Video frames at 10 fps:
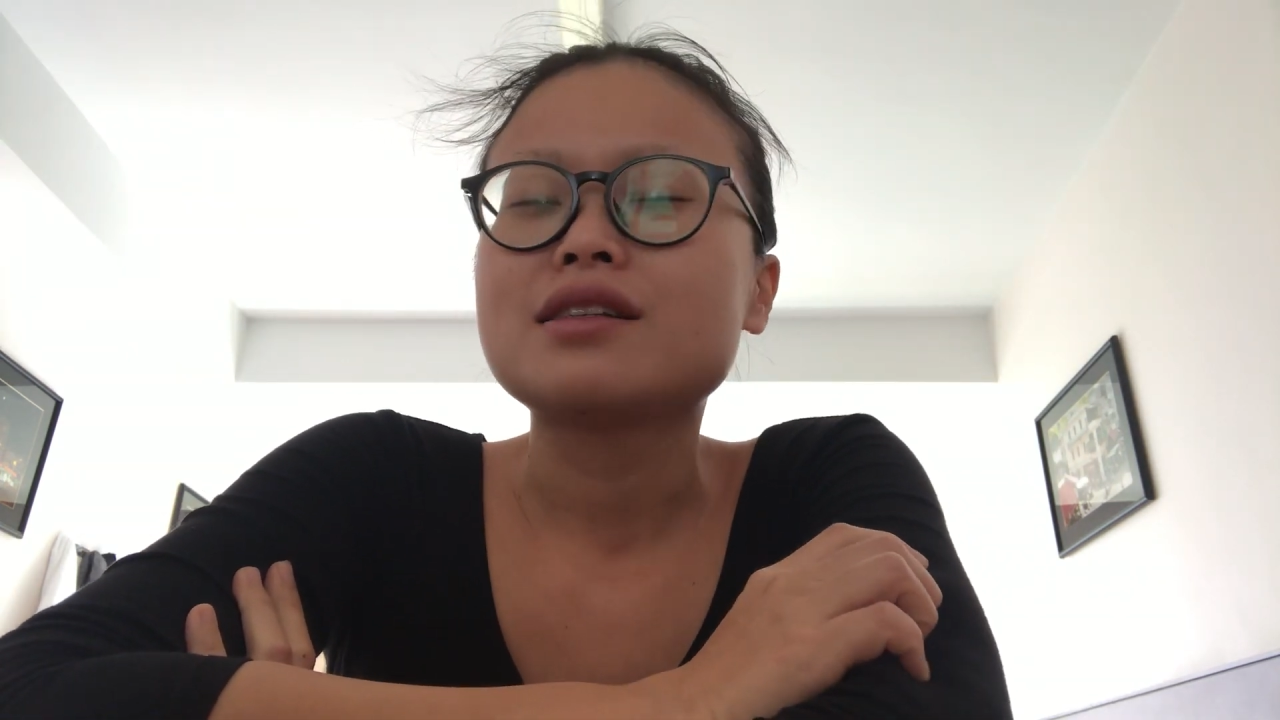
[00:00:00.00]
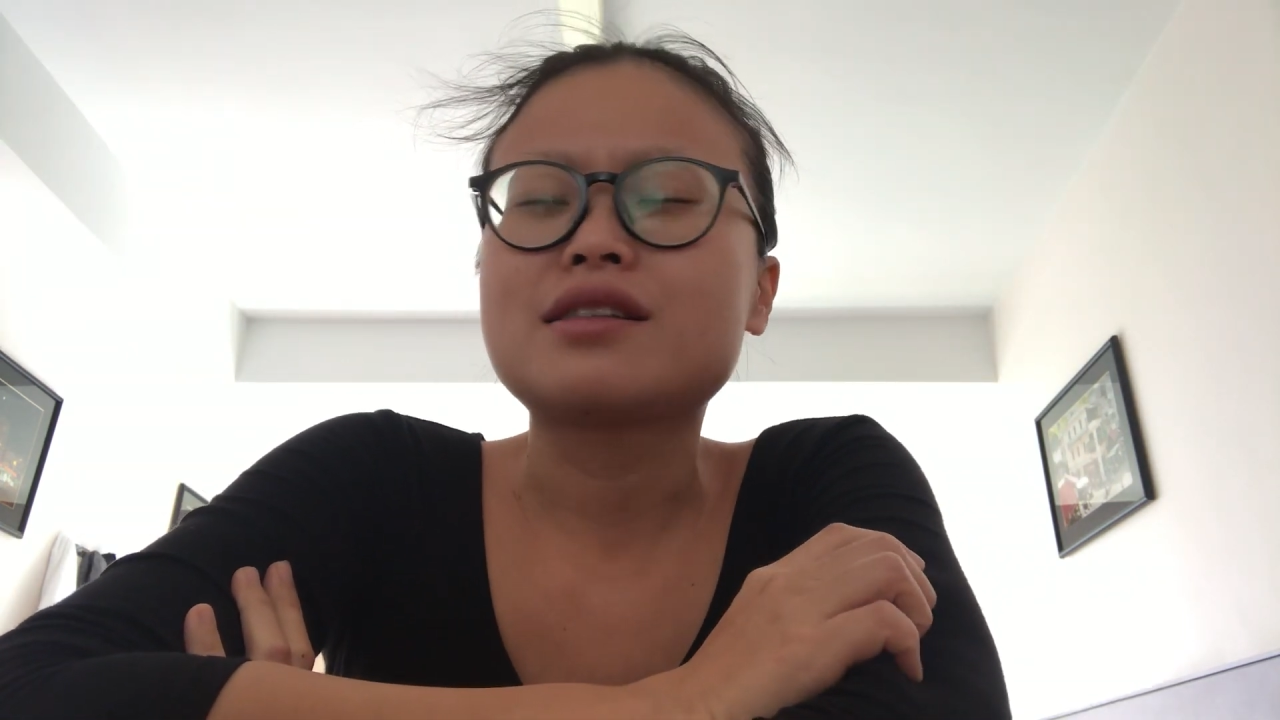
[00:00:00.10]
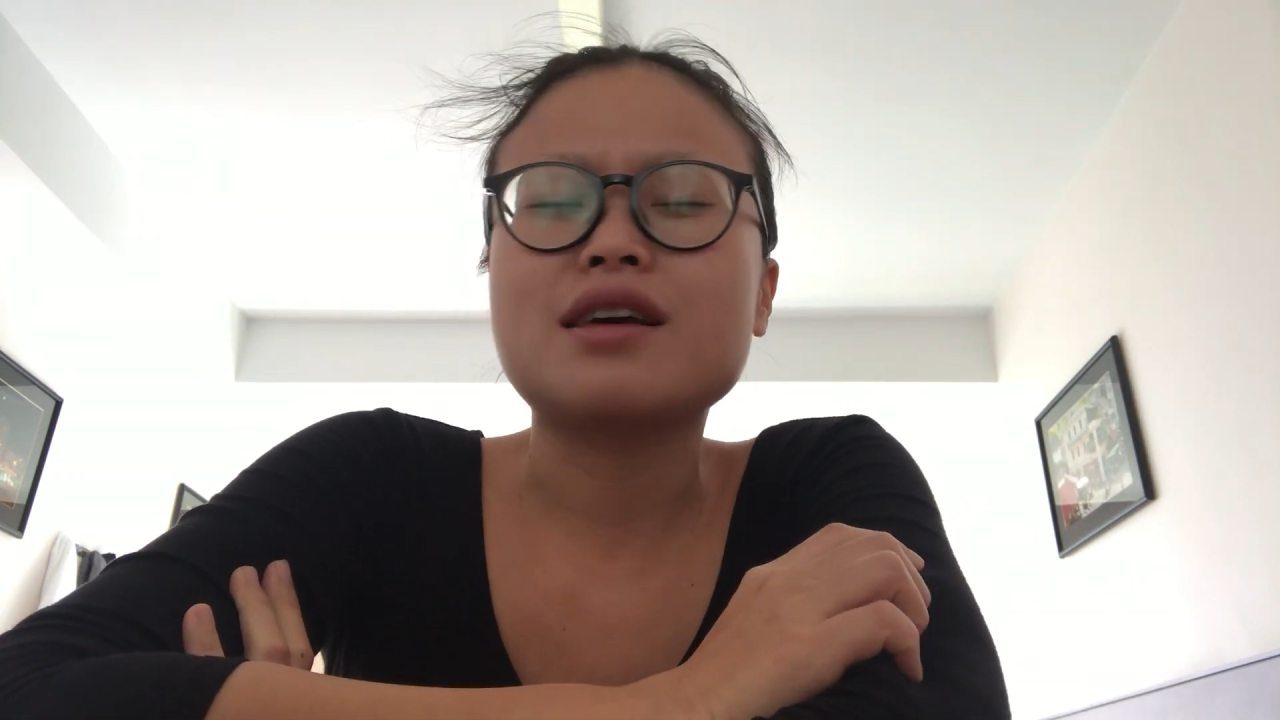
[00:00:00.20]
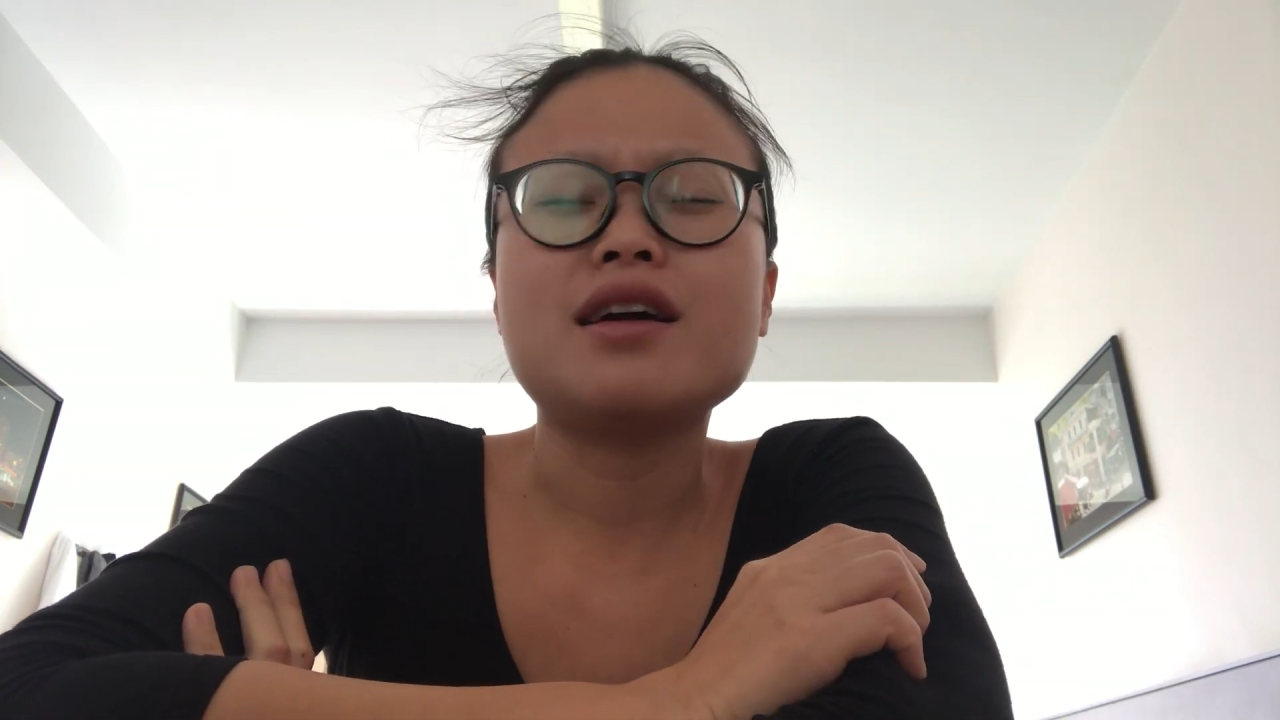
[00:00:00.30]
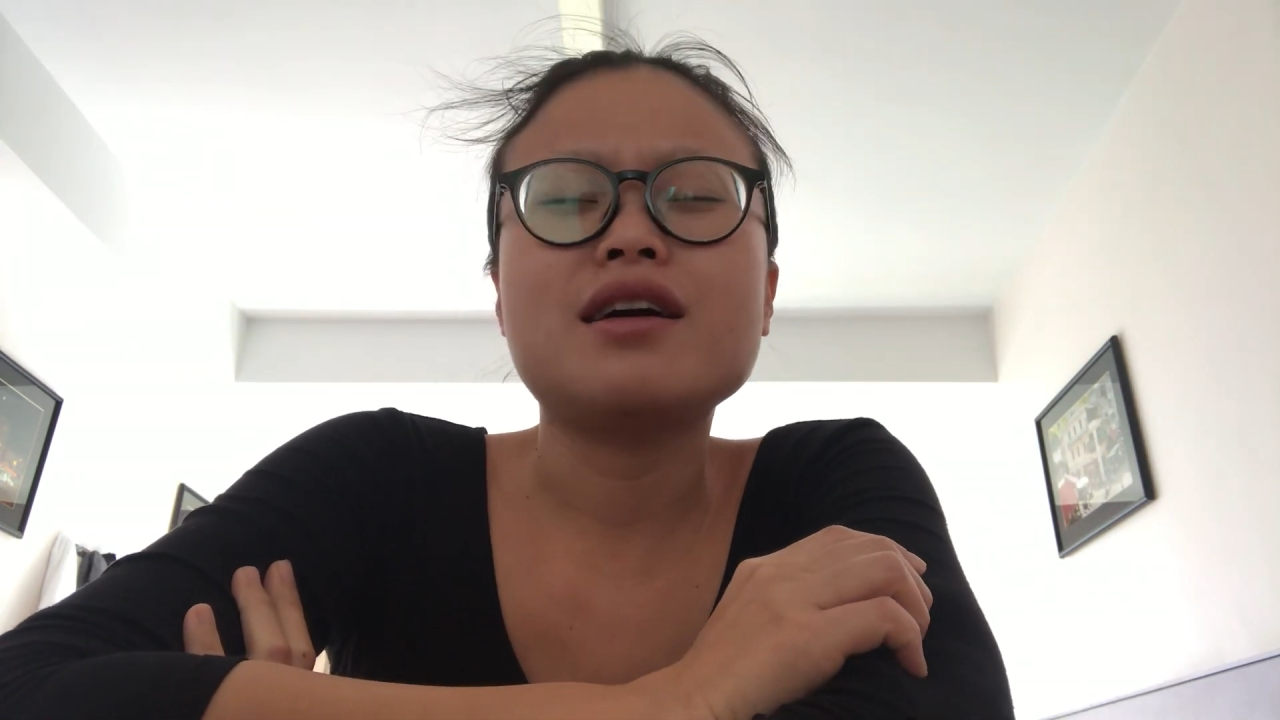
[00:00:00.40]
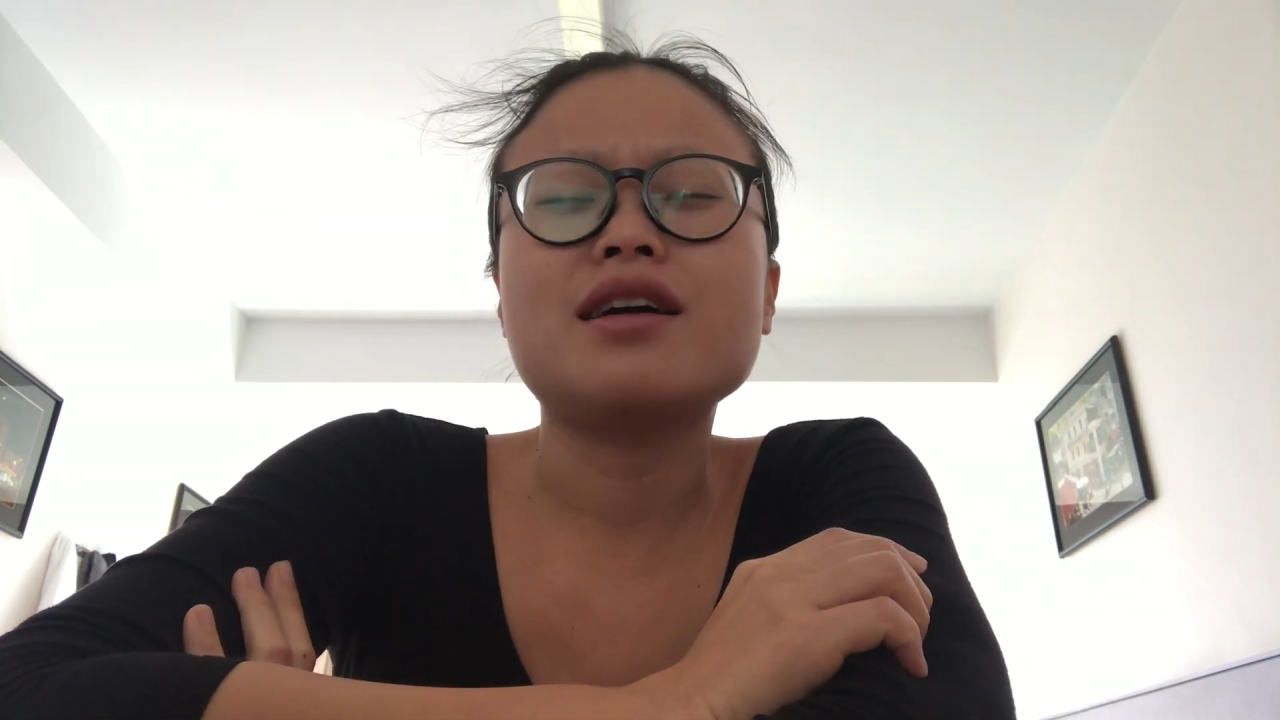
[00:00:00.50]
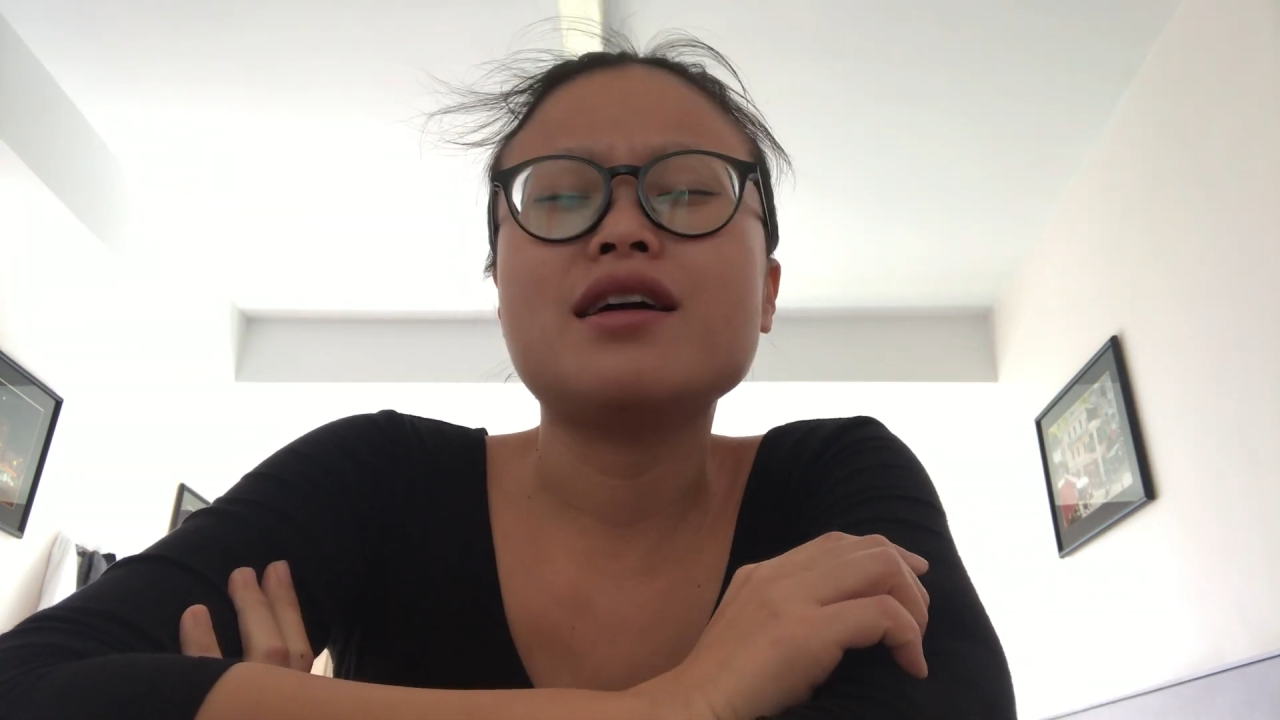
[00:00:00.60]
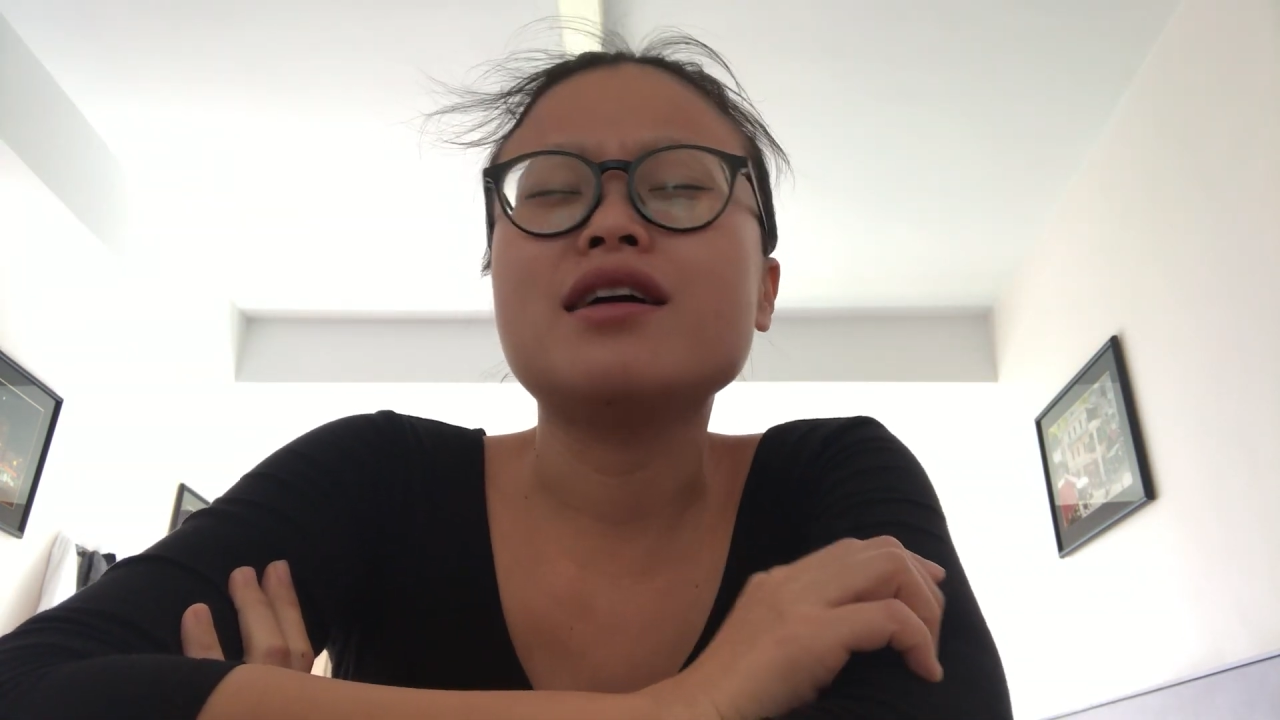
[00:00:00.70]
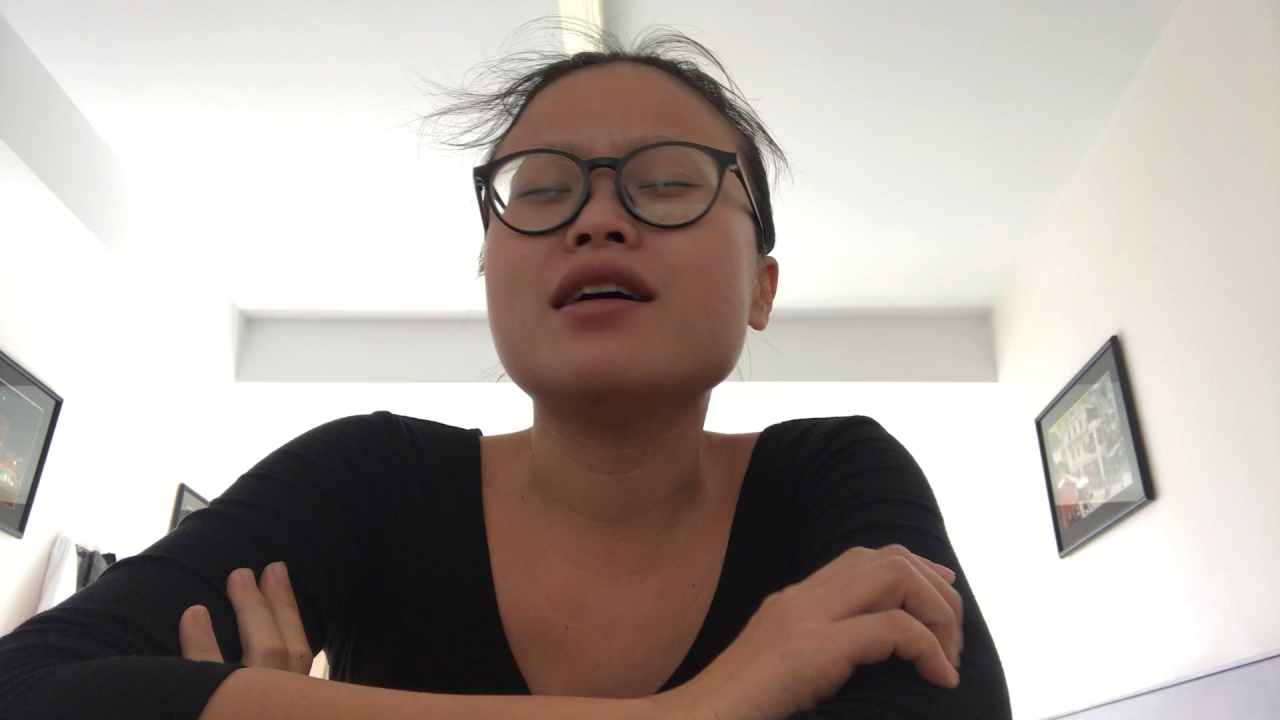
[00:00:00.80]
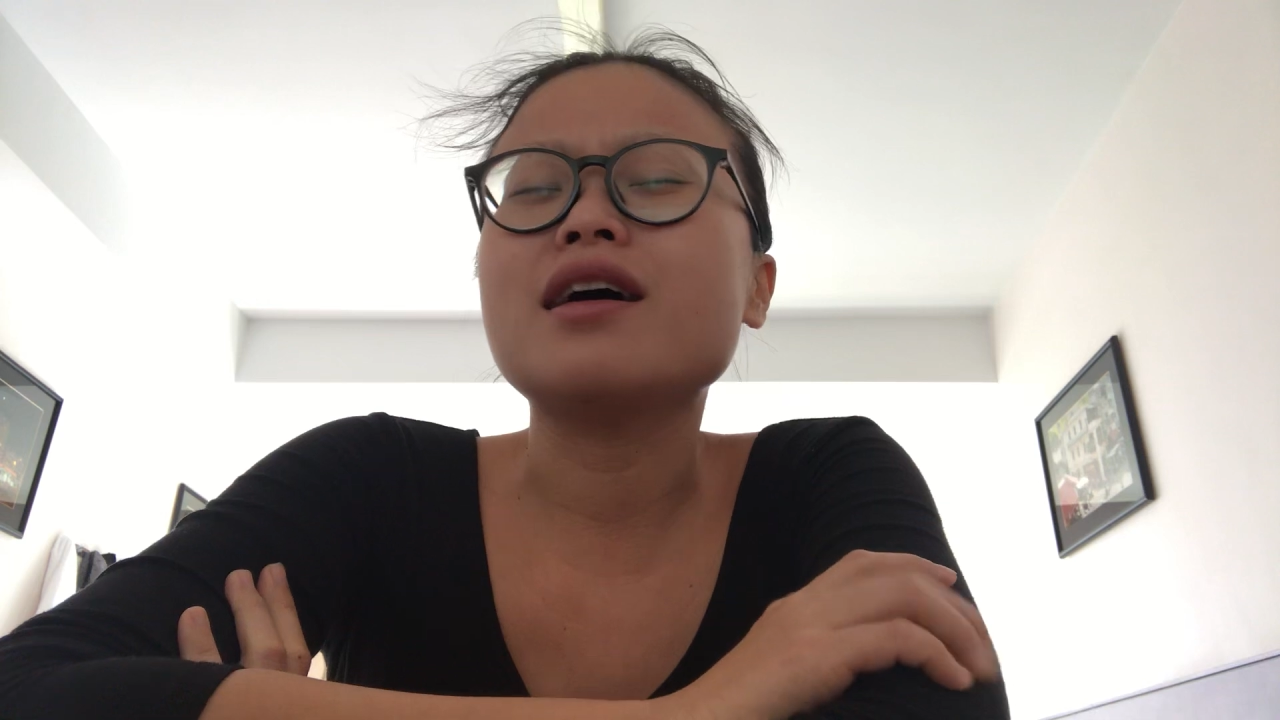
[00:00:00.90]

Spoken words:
See